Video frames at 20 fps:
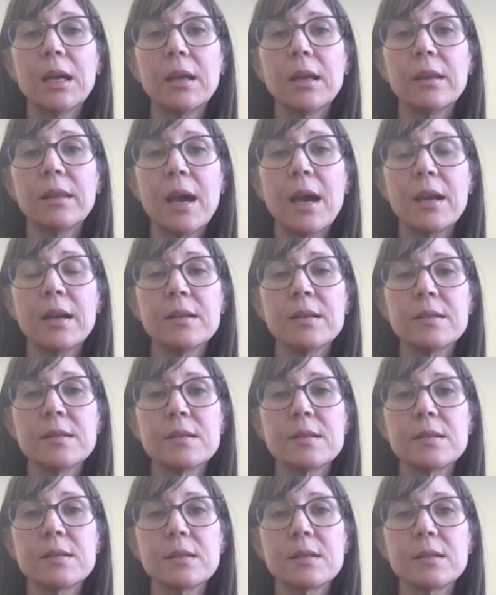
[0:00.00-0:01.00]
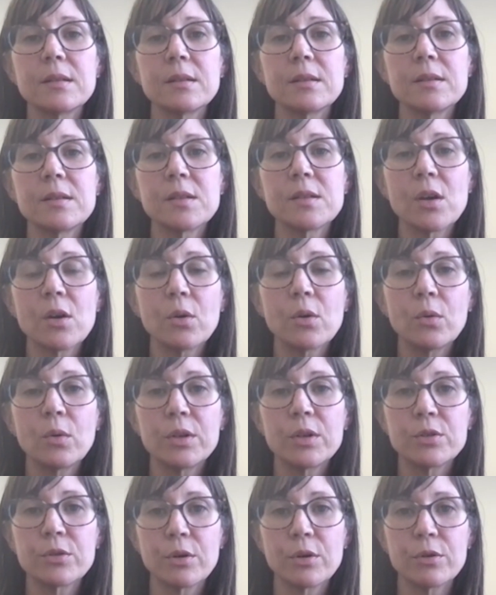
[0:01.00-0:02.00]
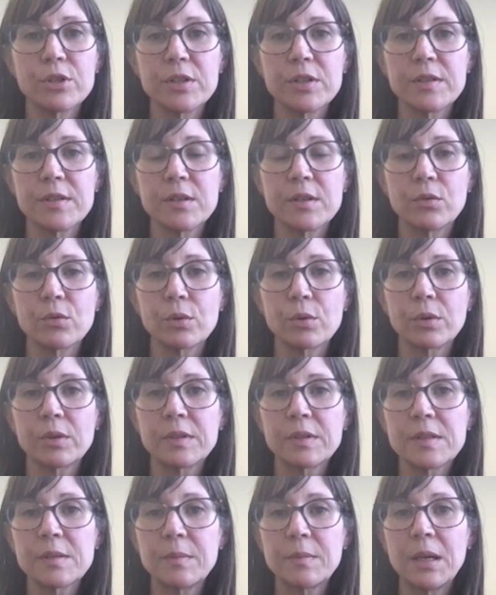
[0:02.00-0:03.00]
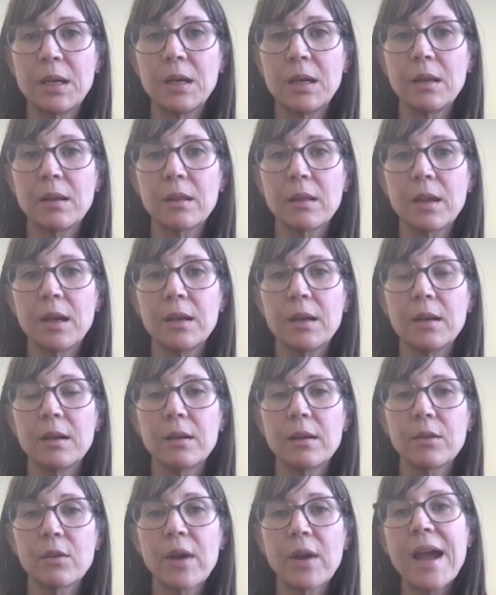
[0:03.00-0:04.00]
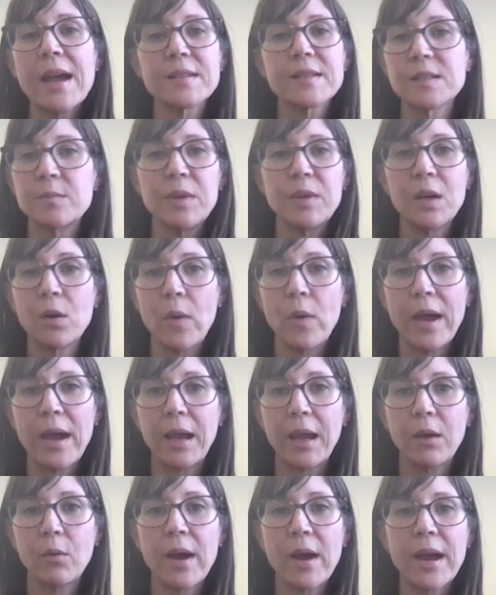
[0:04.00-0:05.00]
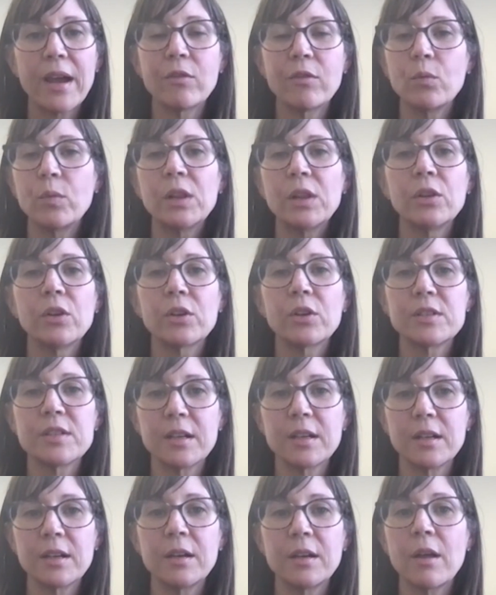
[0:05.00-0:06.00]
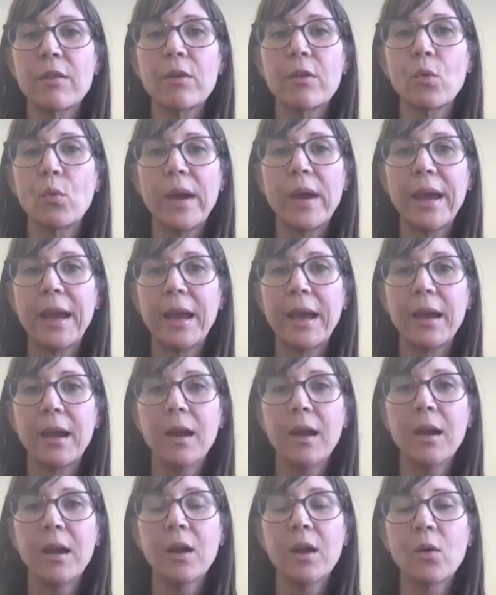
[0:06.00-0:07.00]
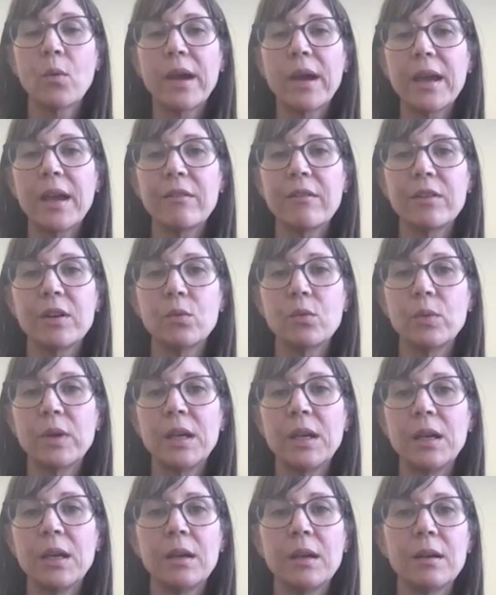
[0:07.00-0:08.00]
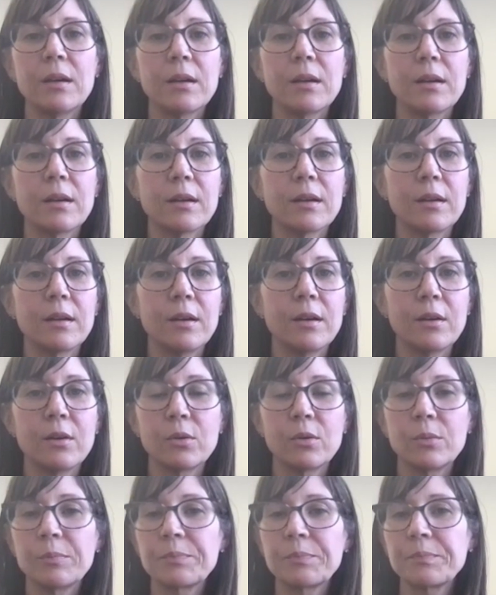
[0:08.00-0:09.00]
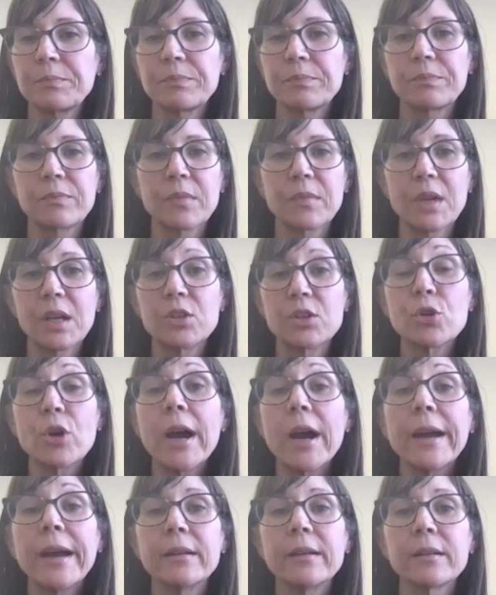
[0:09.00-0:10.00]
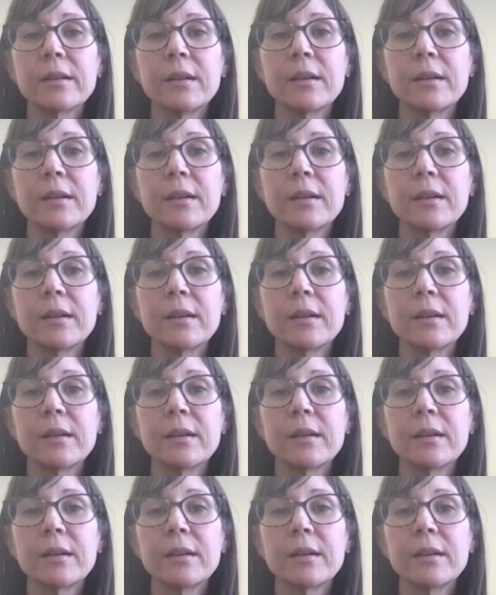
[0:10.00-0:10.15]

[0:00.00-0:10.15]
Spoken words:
That is so atrocious and cruel to me that there has to be a way. Why haven't we looked at another way? Why haven't we, tried?